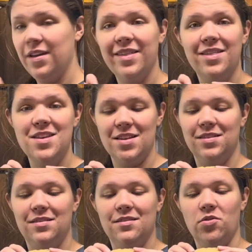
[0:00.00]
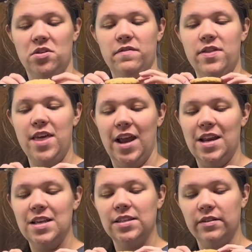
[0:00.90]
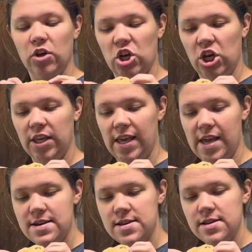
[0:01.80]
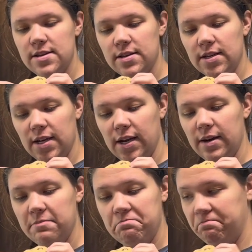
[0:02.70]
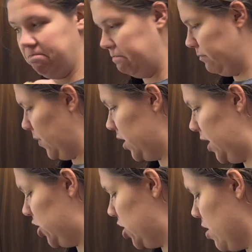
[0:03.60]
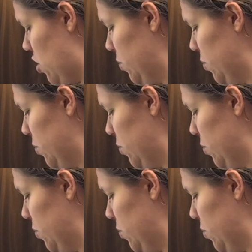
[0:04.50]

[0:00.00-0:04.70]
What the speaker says: this sort of thickness of a cookie. To each their own, but